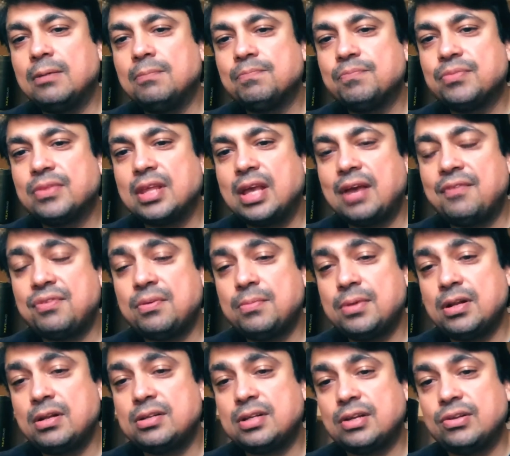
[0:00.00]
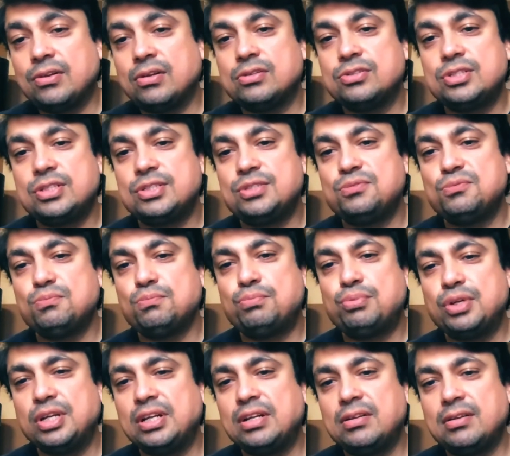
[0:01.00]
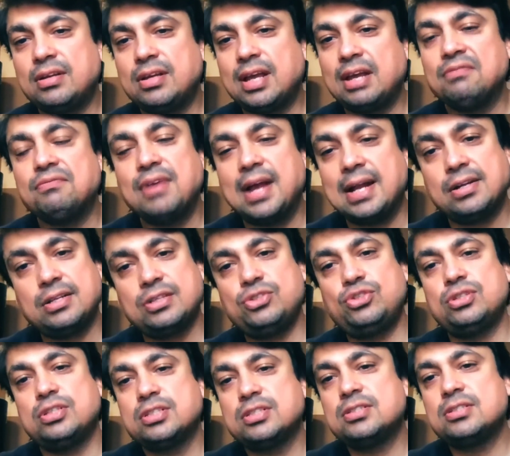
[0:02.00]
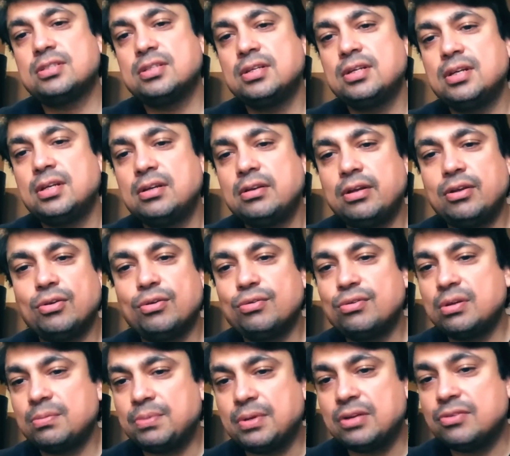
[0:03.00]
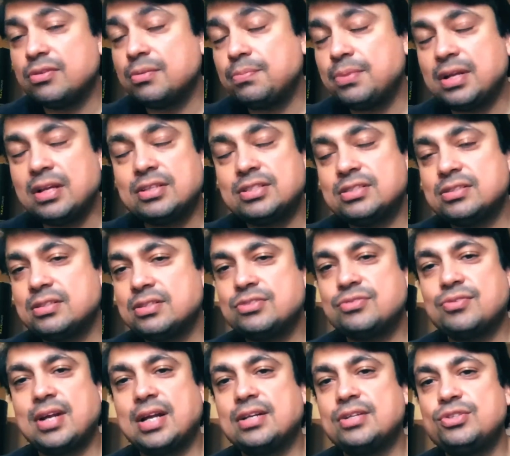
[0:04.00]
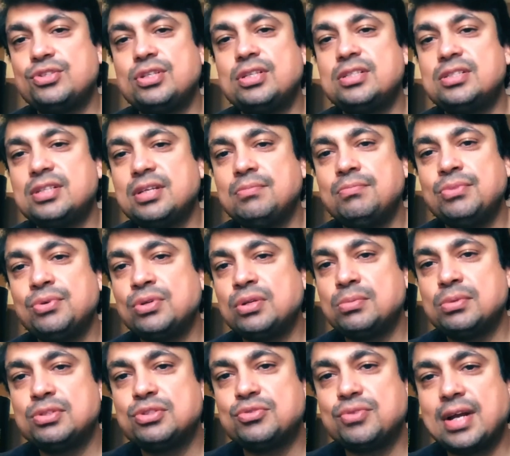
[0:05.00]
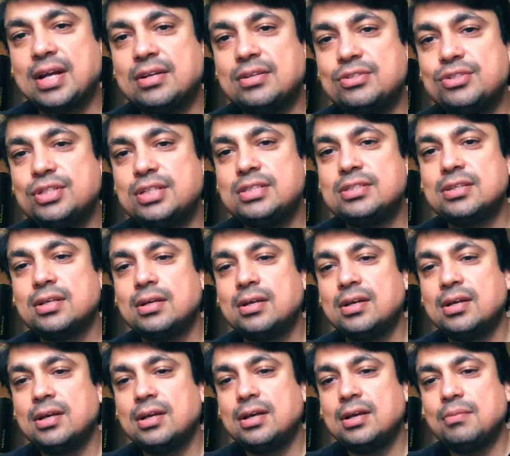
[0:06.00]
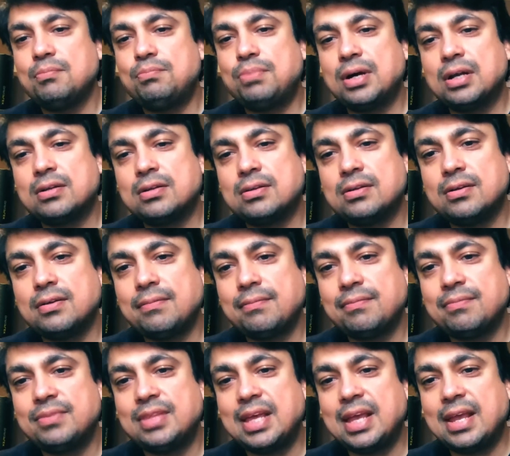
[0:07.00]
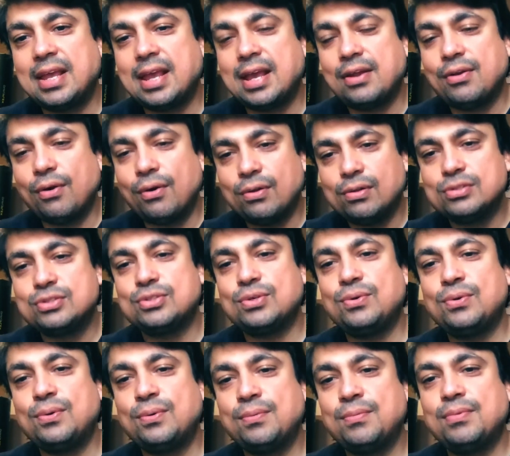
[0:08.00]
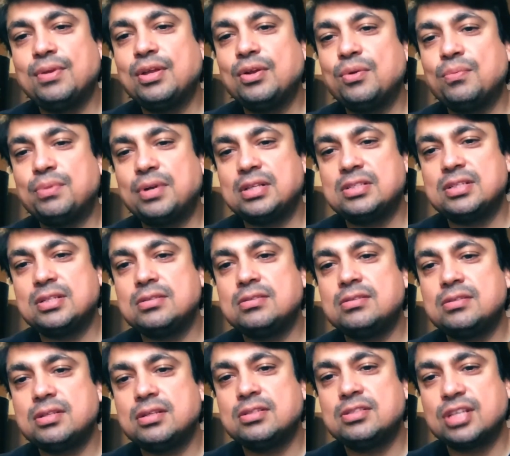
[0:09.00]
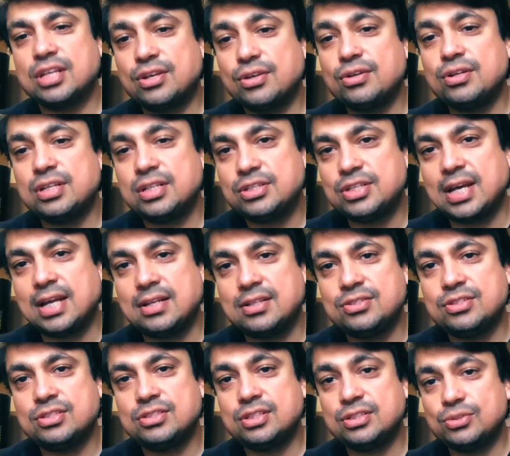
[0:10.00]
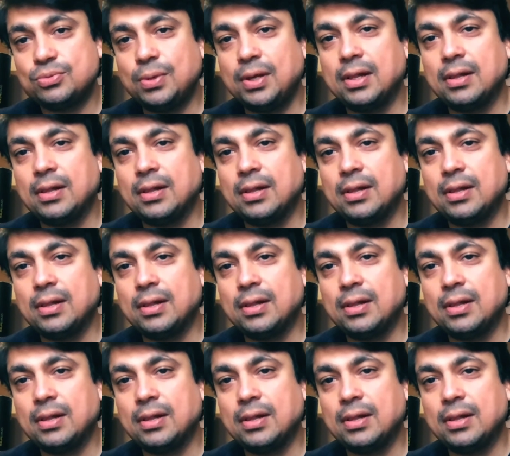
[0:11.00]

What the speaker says: ephemeral technologies bring advantages, rip and replace strategies, immutable strategies, but they can also, present security challenges as well.